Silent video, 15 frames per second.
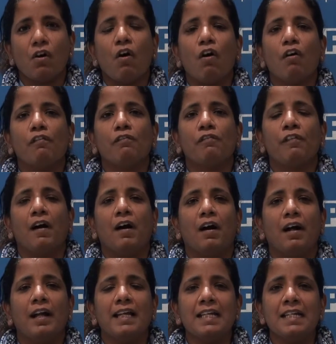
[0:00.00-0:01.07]

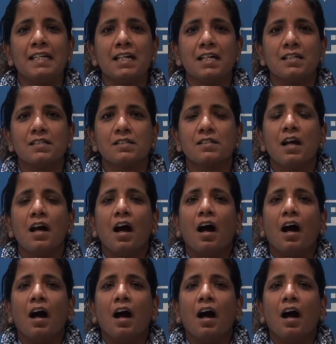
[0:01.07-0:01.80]
of India's